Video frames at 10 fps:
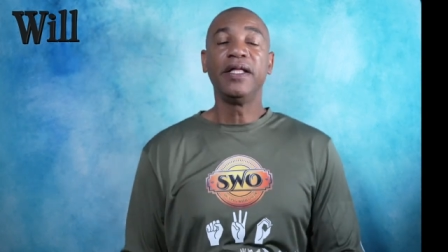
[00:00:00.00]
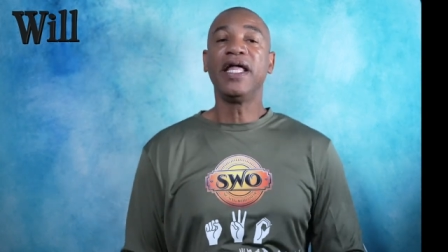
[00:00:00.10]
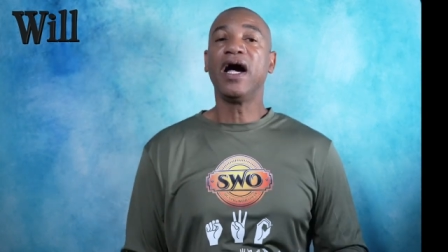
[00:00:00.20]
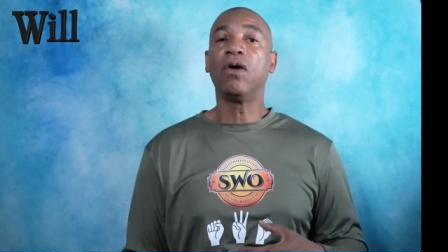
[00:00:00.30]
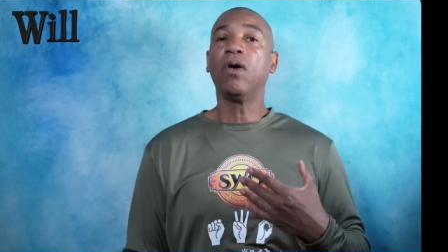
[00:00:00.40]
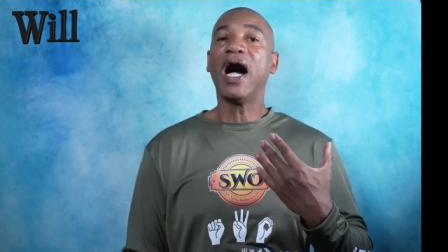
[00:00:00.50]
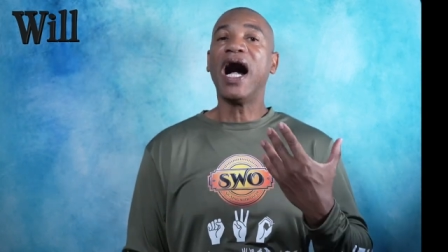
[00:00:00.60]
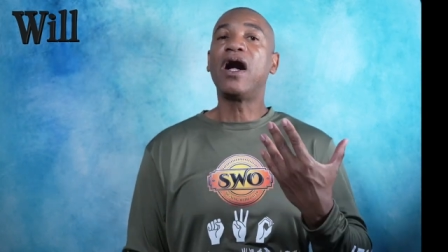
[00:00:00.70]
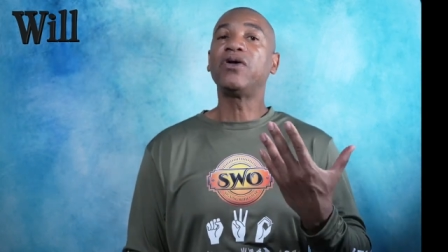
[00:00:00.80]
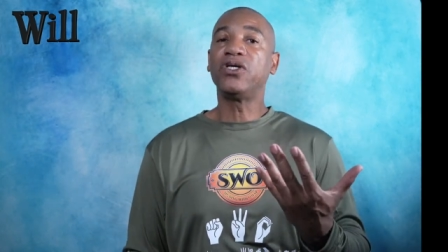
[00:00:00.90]
Now,
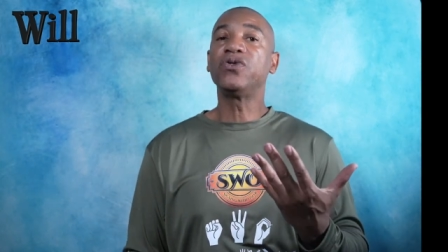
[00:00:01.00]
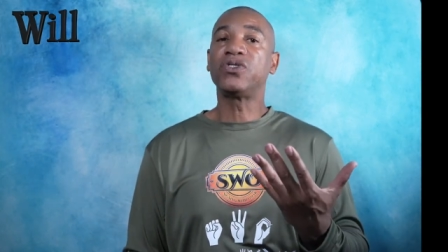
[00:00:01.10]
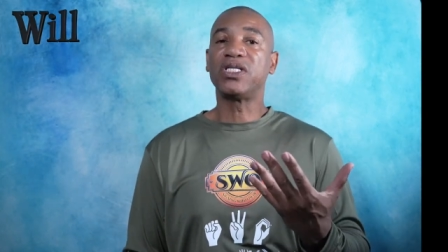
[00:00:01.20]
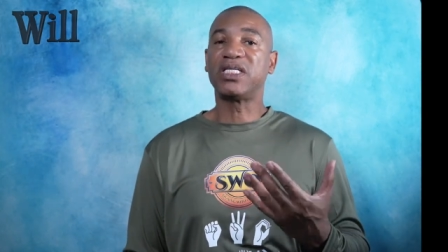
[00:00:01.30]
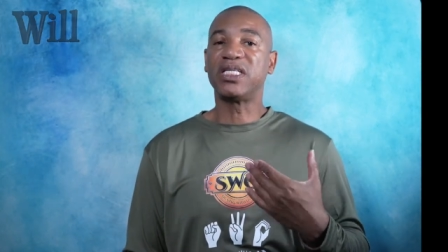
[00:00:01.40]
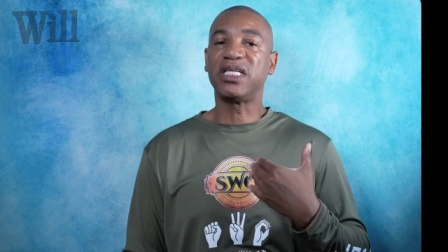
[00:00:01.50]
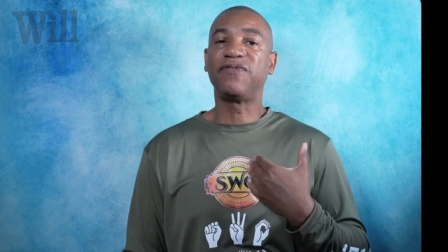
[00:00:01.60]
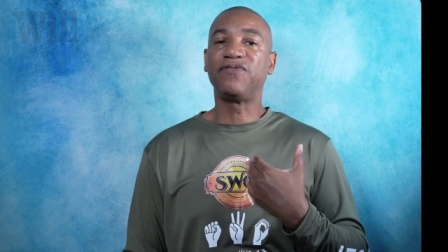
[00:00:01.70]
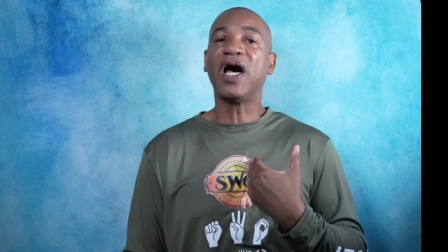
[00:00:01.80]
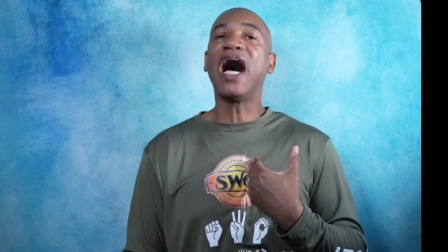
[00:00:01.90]
I'll use this as if
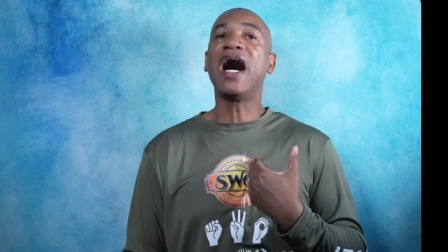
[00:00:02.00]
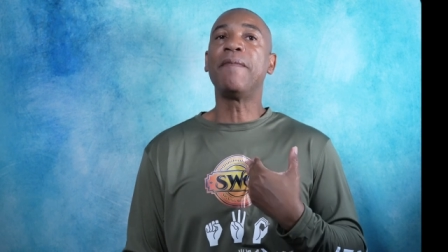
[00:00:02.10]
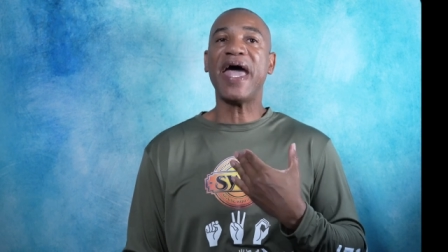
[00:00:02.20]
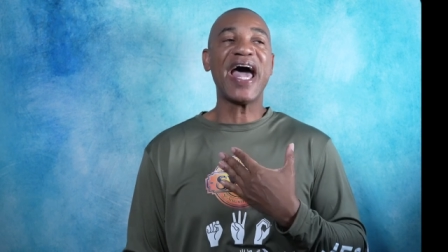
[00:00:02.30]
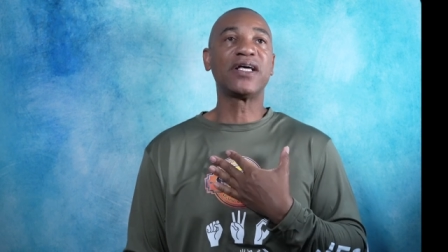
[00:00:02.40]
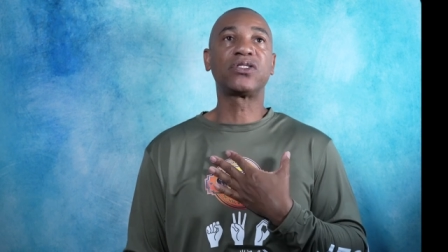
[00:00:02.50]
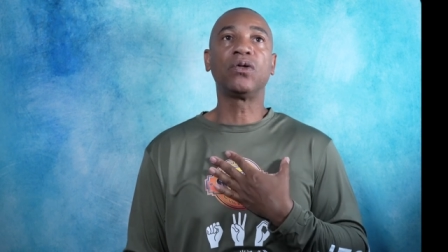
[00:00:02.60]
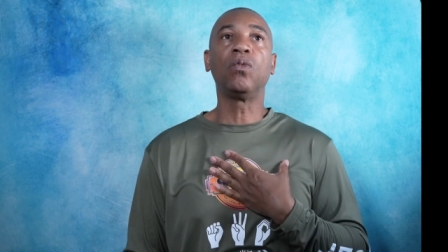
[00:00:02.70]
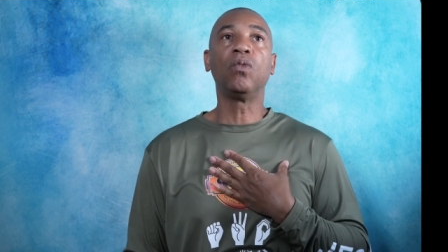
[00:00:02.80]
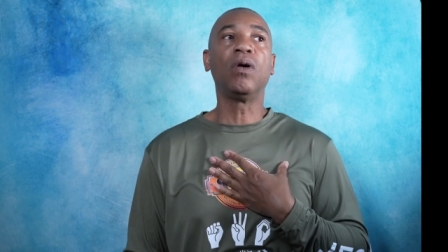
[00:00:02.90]
I'm asked
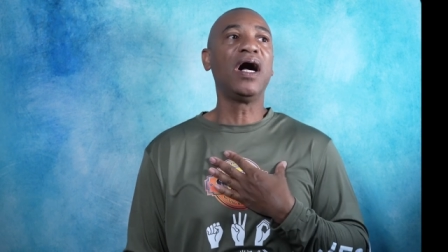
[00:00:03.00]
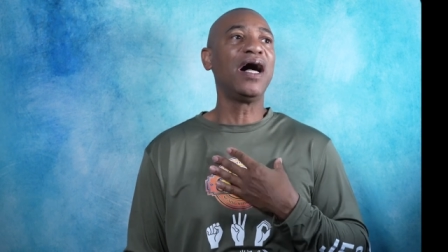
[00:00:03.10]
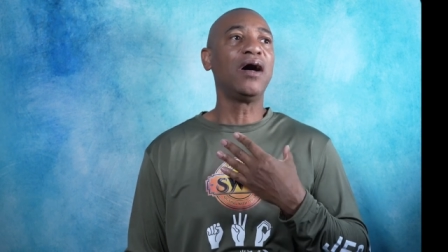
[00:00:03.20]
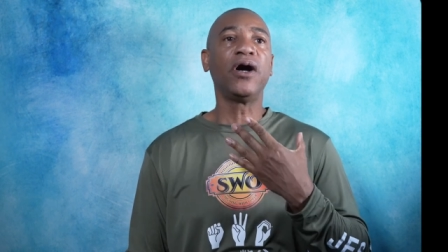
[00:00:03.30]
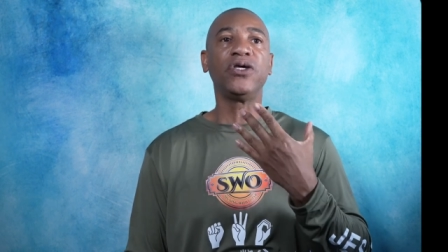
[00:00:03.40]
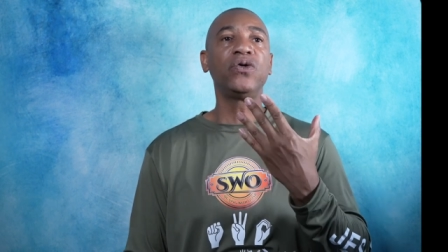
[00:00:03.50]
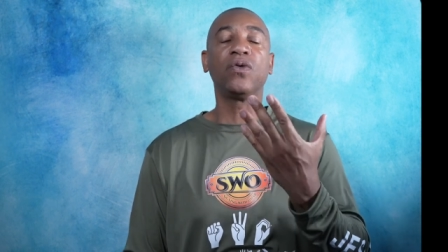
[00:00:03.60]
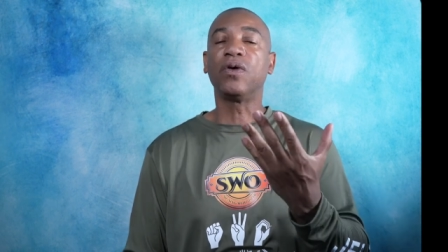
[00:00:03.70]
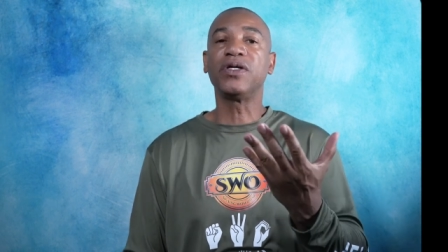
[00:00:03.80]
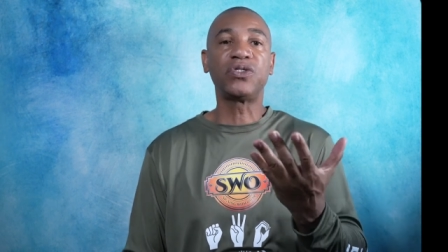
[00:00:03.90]
uh, are you
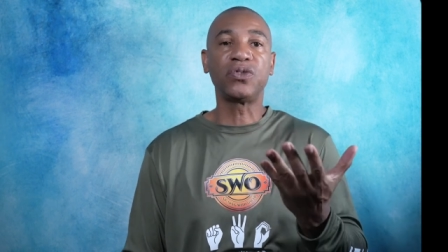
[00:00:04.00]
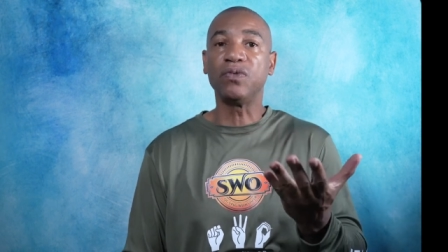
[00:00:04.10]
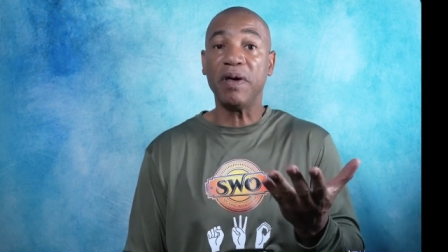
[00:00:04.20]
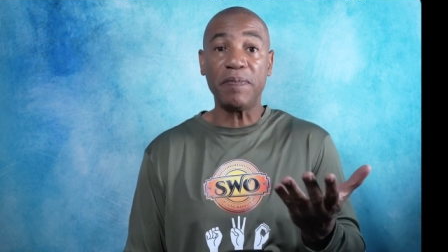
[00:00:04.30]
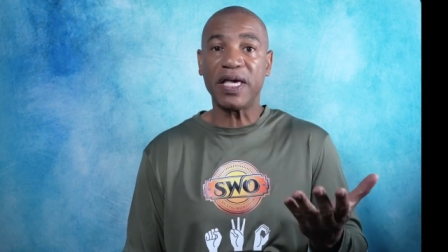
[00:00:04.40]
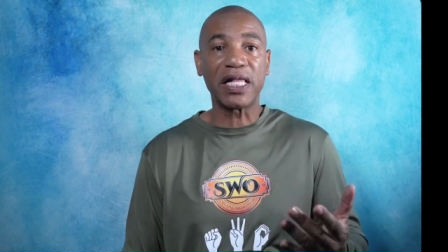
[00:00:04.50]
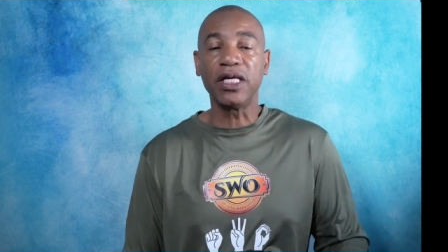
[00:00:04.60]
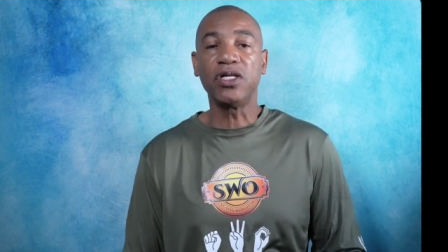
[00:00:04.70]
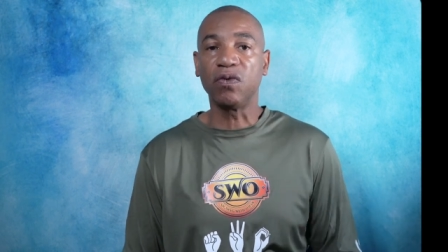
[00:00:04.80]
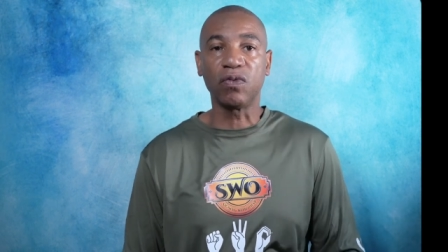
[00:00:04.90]
going to maybe
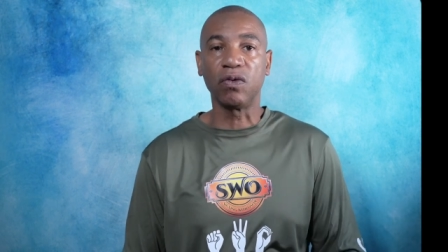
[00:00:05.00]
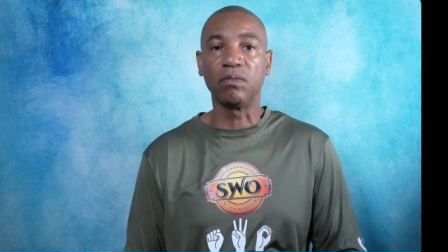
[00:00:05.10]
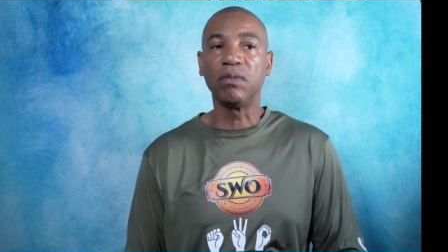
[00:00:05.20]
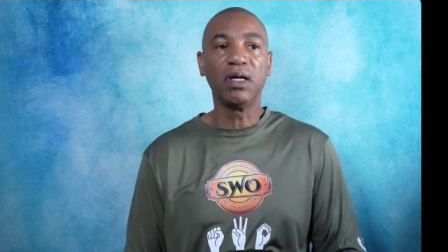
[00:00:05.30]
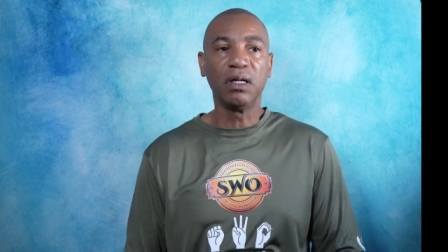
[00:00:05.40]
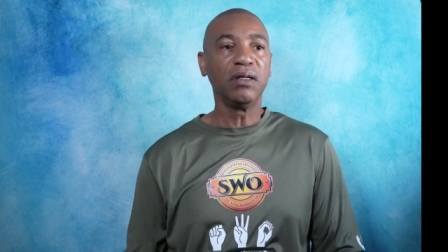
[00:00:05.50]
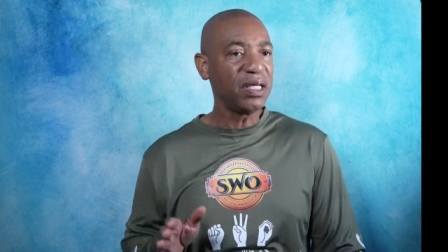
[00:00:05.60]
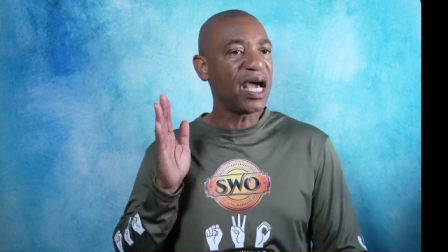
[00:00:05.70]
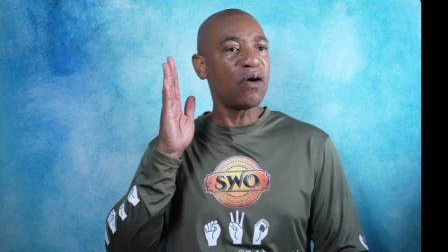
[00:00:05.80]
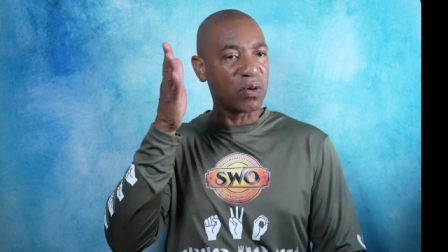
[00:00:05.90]
clean your room?
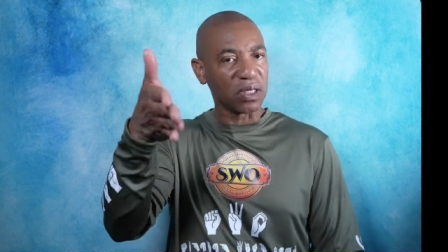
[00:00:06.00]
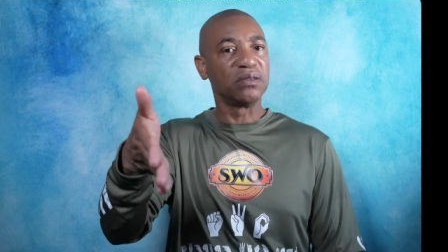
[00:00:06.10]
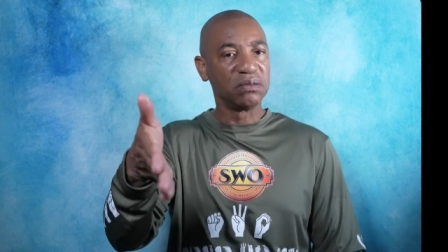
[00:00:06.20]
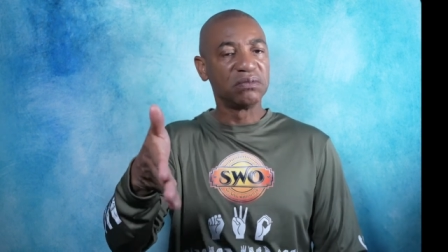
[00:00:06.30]
Yeah, I will.